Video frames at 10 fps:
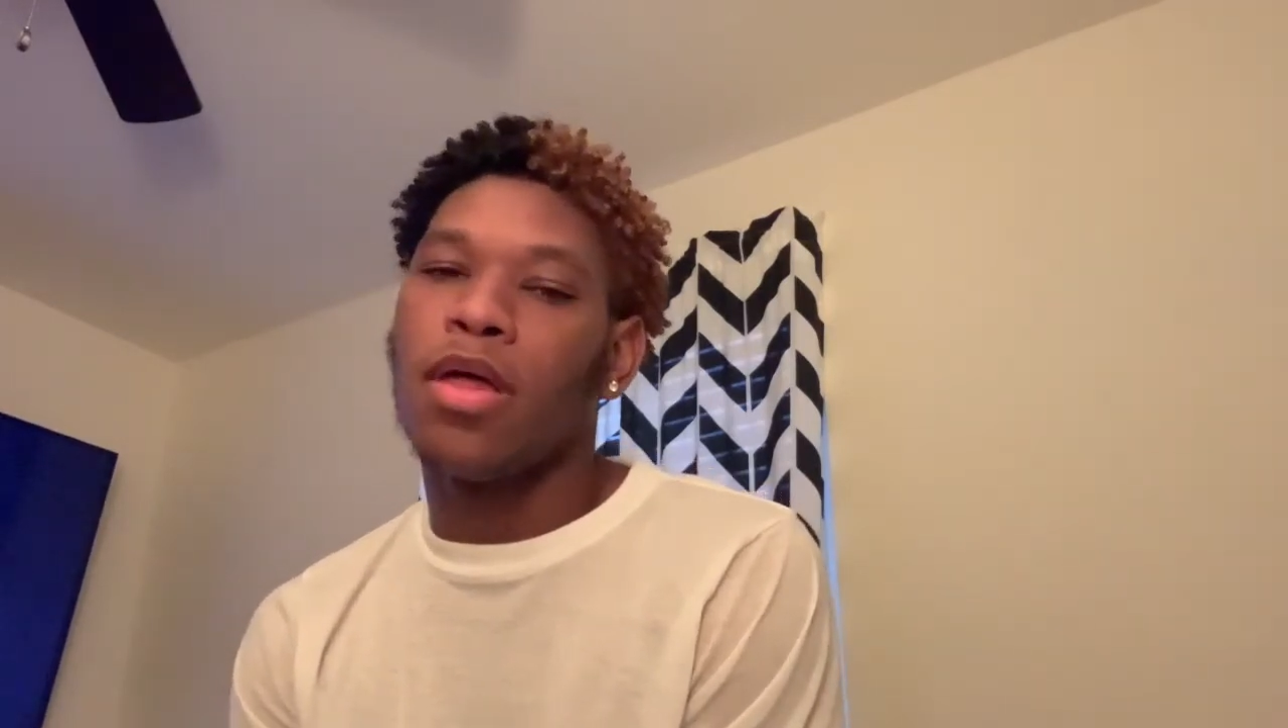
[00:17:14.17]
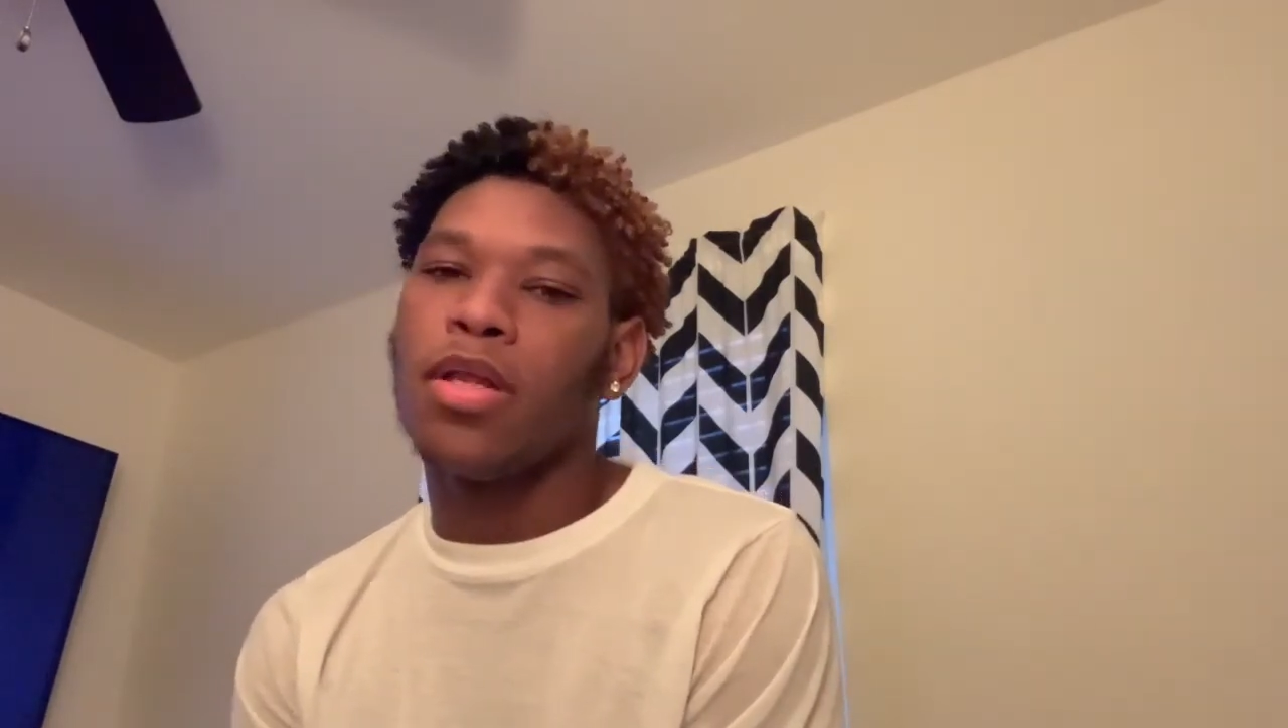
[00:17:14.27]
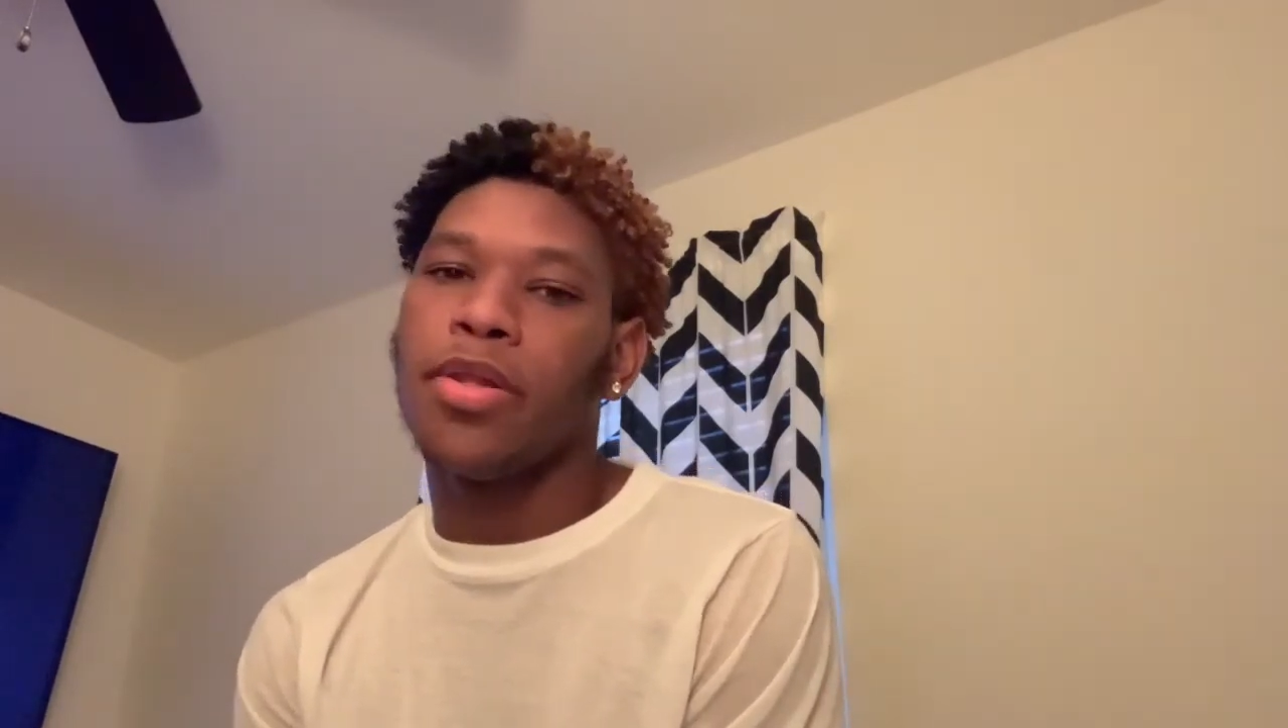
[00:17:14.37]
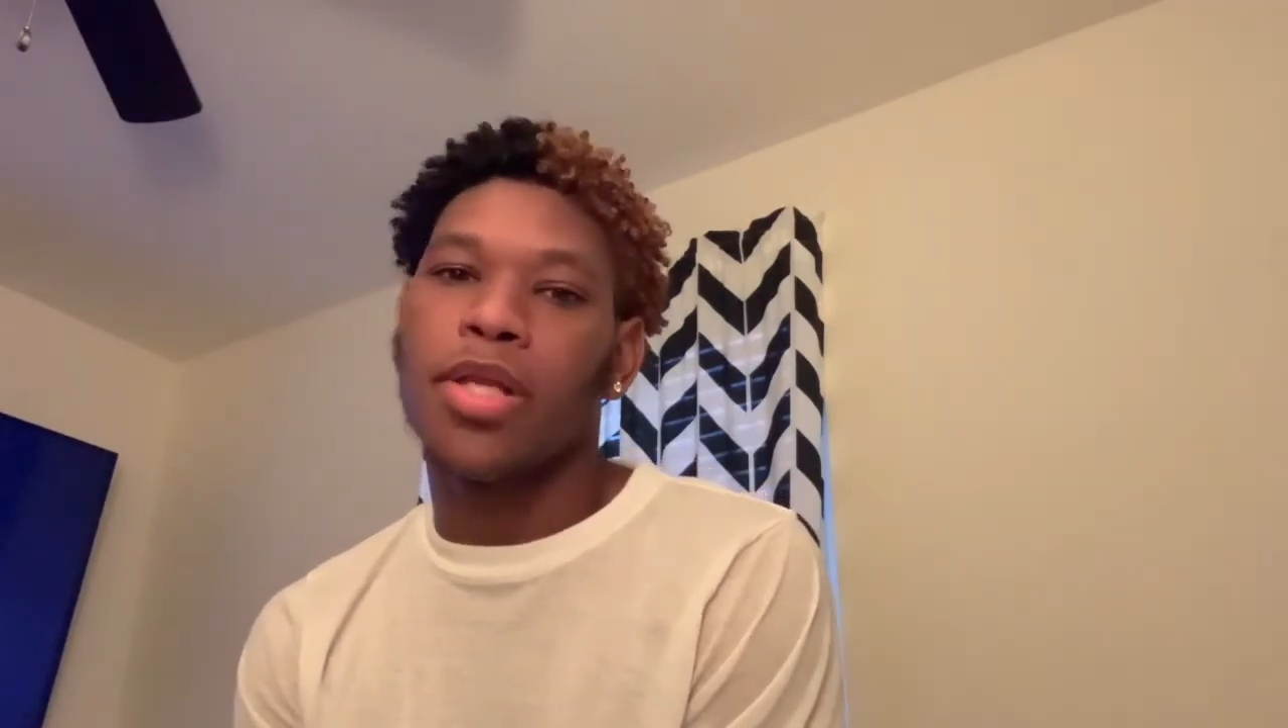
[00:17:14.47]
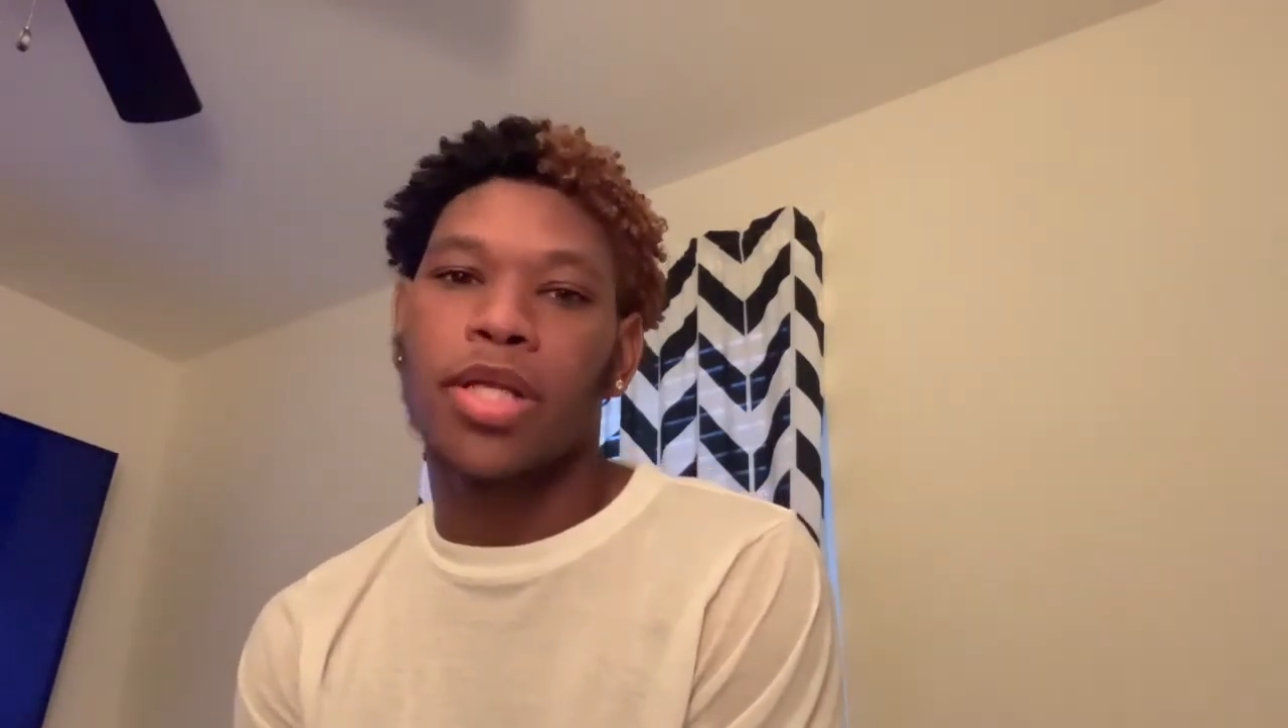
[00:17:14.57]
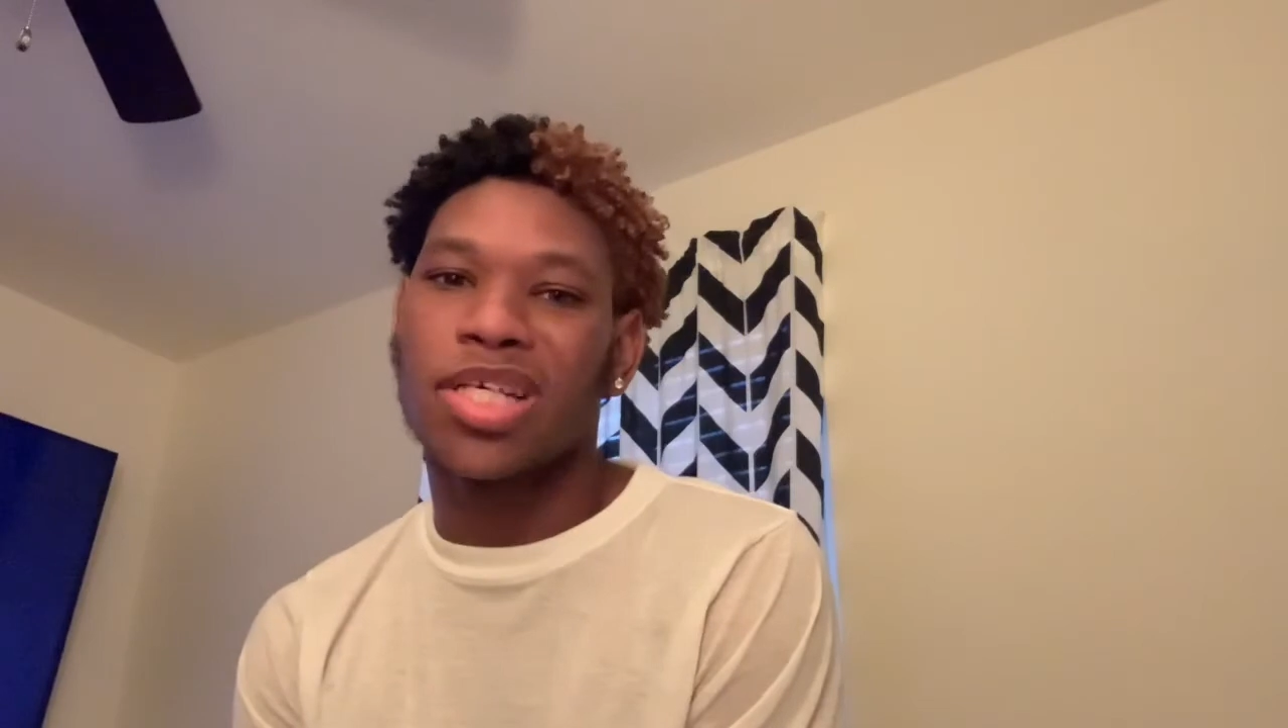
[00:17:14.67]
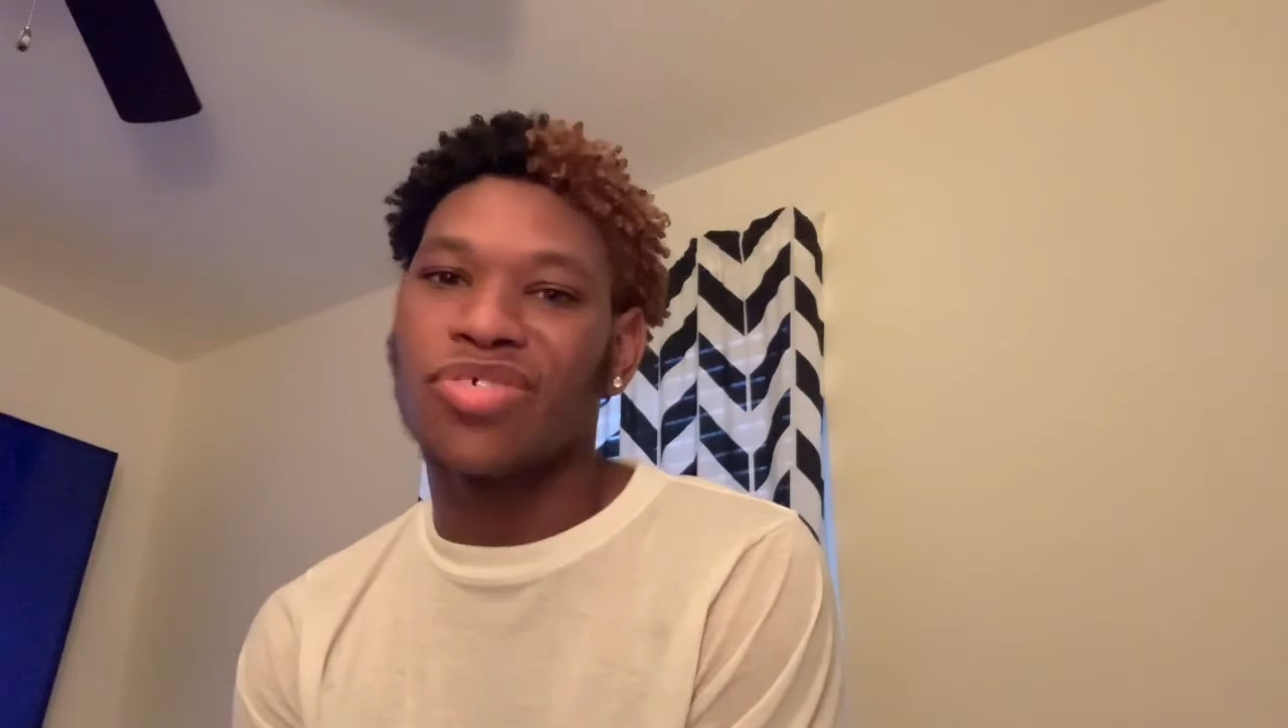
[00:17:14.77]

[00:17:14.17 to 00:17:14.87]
Nothing is